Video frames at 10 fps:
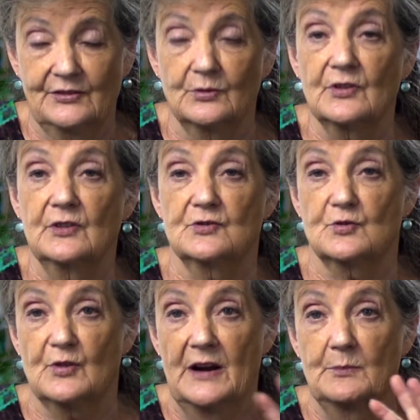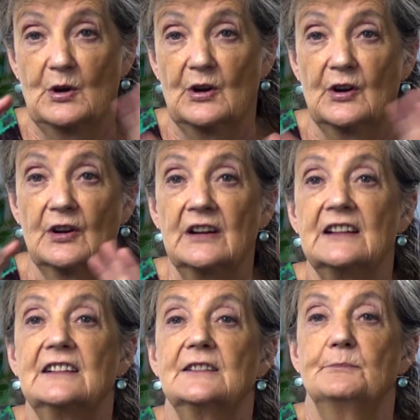or the tremor
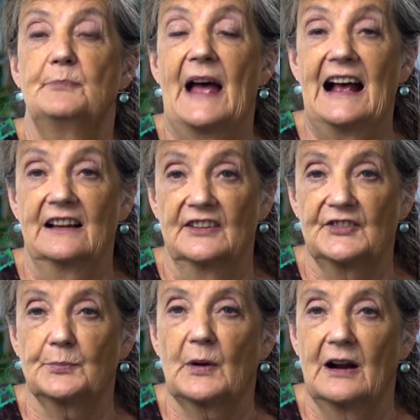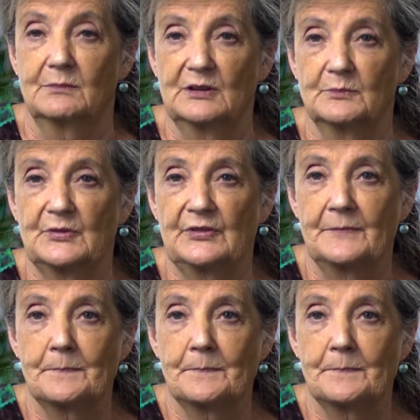balance problems.